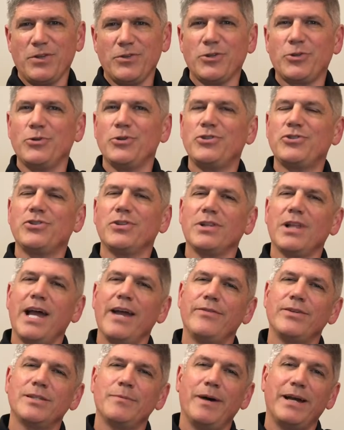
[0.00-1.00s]
The Christian
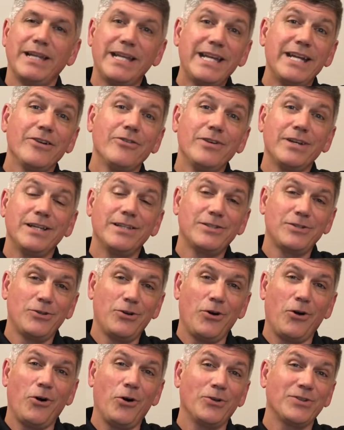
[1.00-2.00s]
life is about hearing his
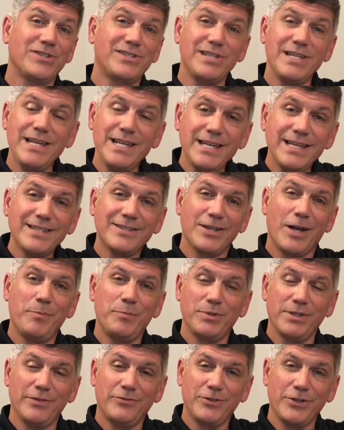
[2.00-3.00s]
call, seeing his
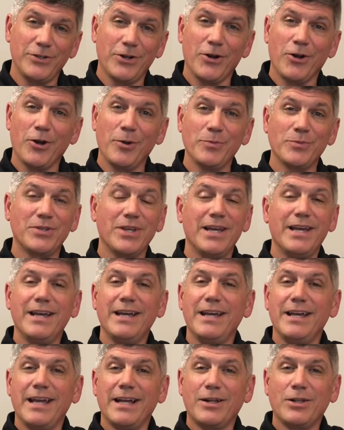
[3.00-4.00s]
uplifted arms,
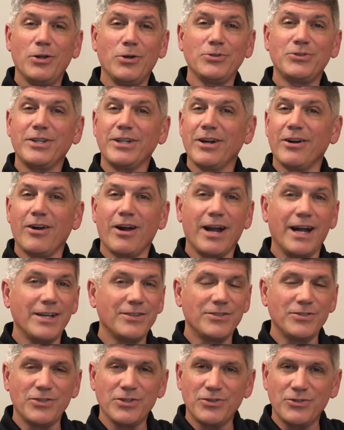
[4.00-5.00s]
closing our
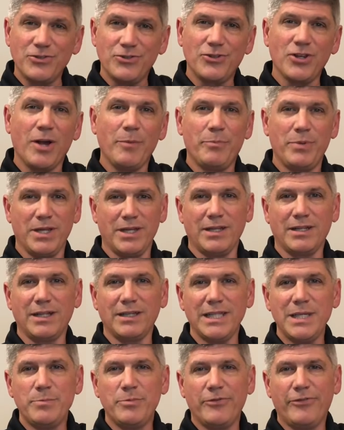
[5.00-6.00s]
eyes and just jumping in
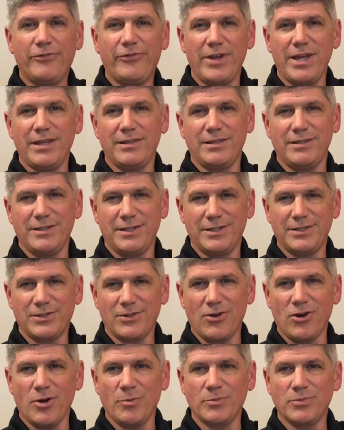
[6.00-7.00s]
a leap of faith into
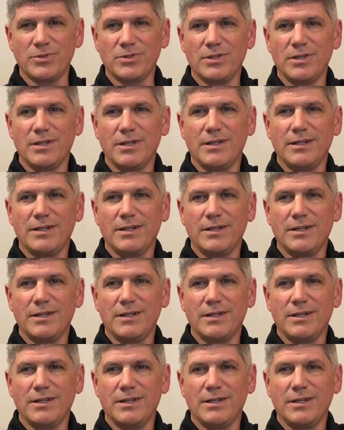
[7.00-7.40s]
his arms,